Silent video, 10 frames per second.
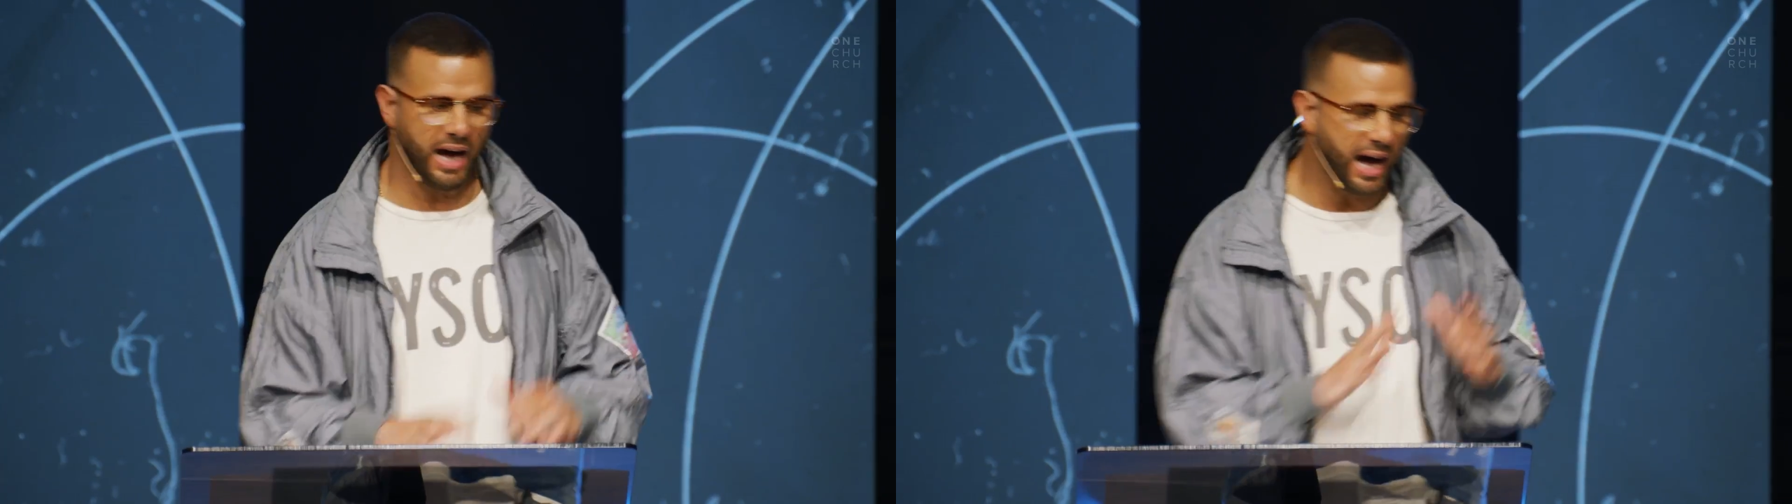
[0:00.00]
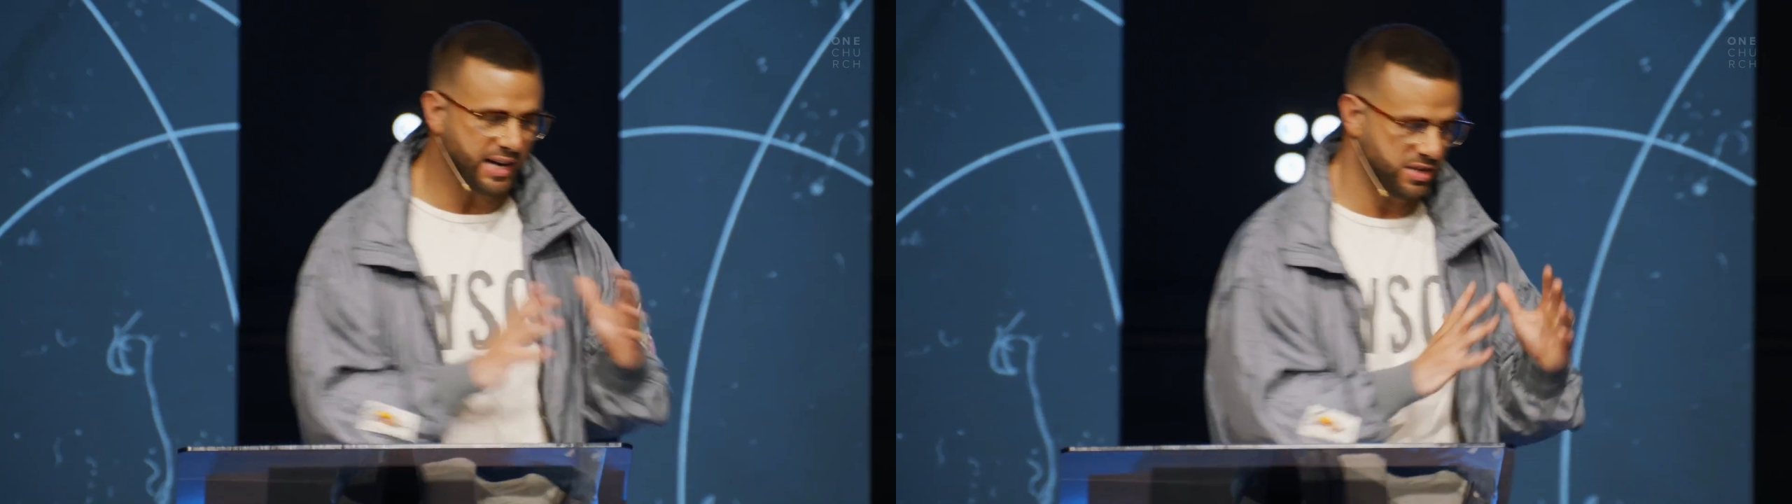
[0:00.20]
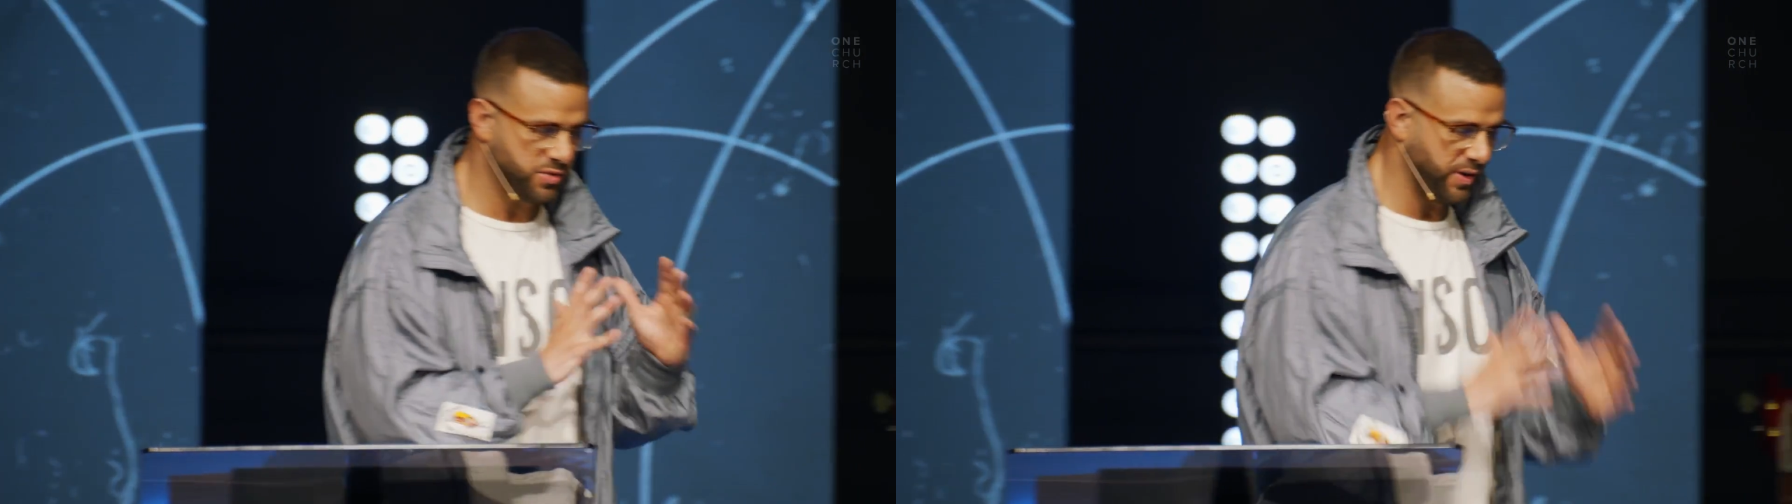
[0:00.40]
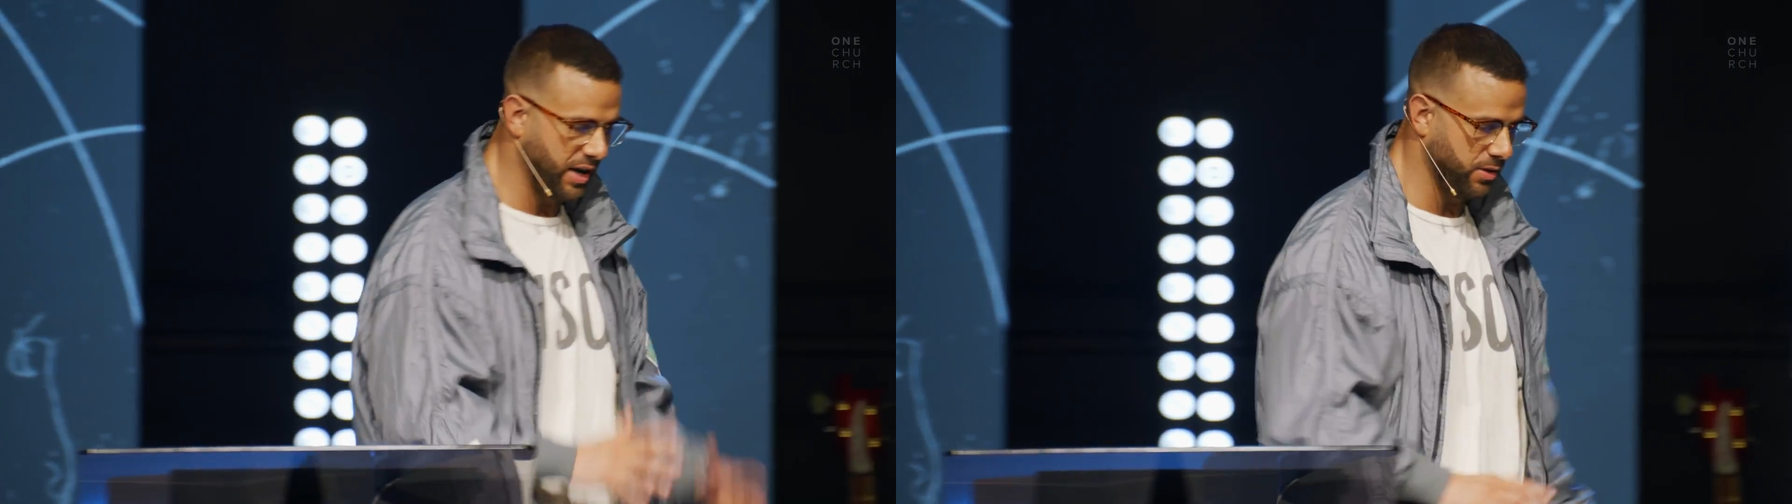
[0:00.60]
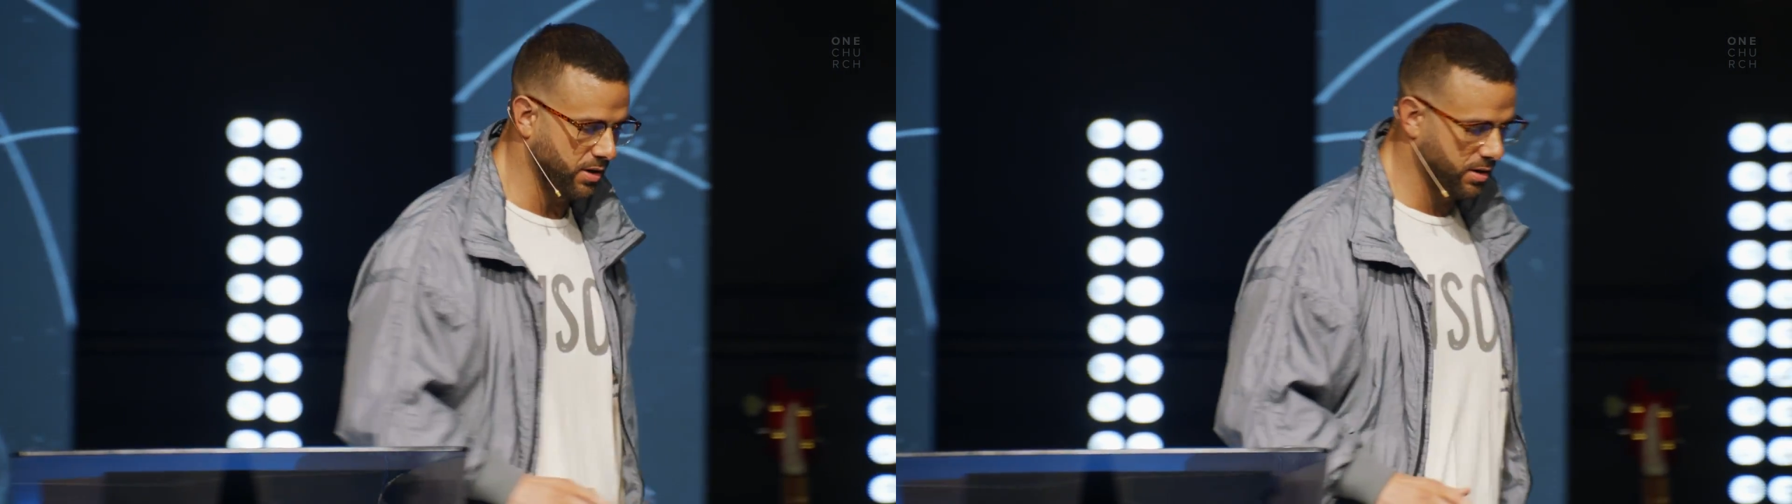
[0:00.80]
God as
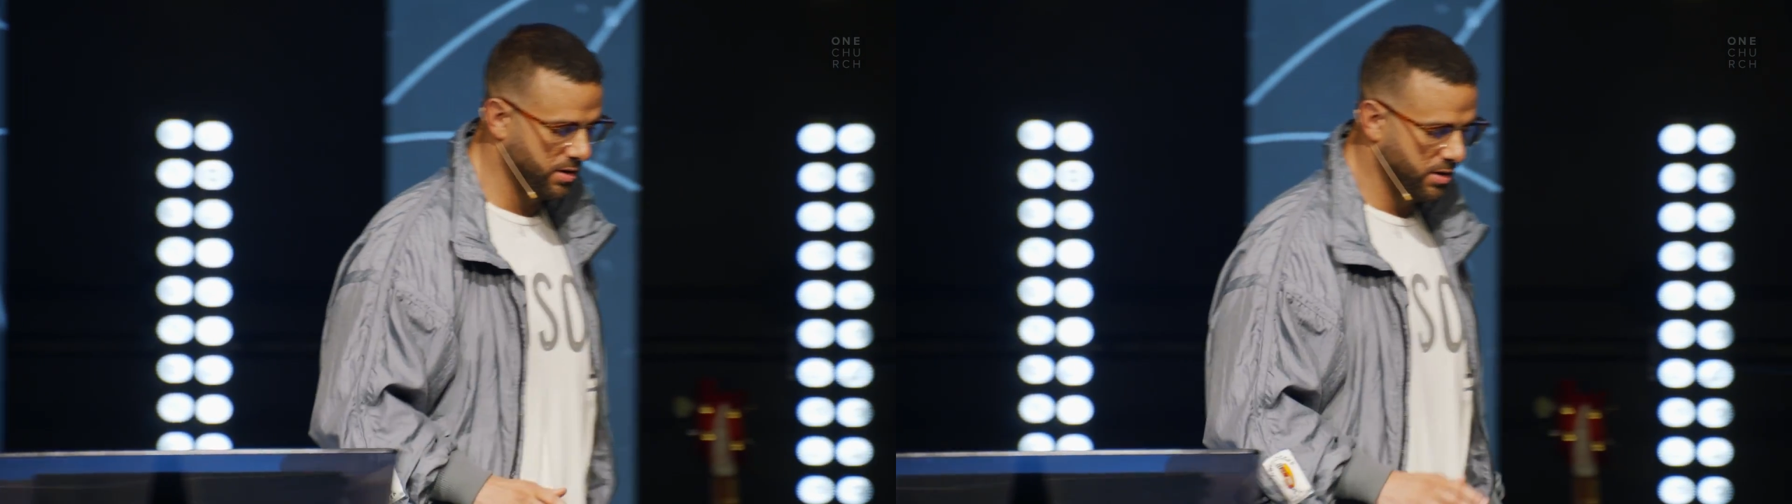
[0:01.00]
Father.